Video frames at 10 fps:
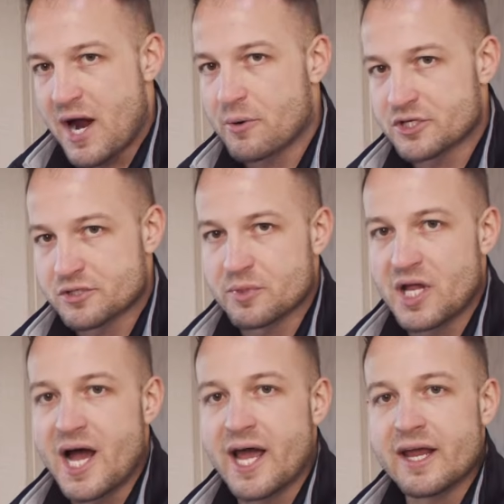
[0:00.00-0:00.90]
power
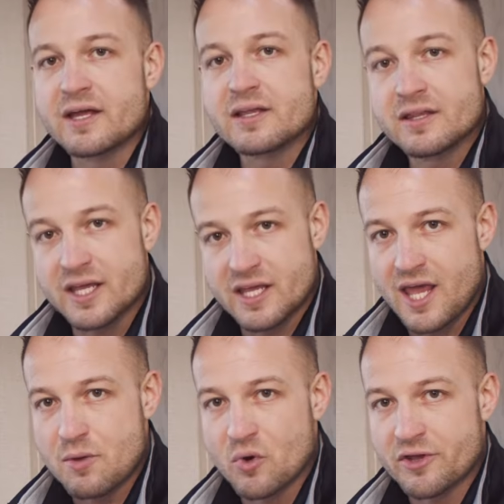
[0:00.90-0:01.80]
supply that
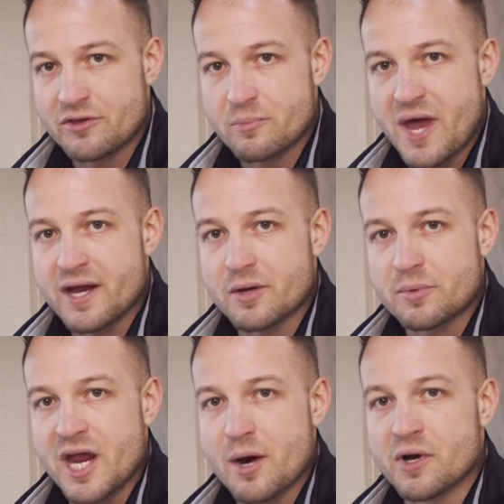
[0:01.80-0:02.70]
came with your backup
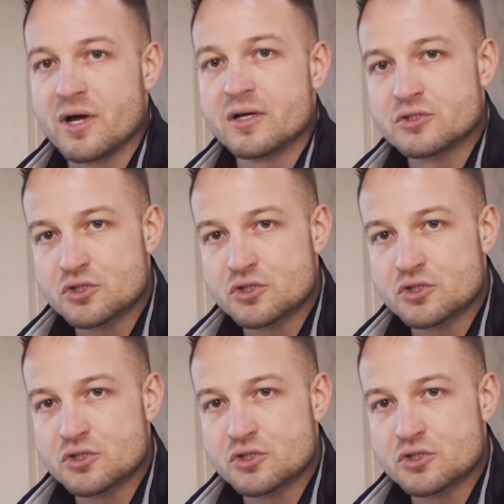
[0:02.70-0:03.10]
camera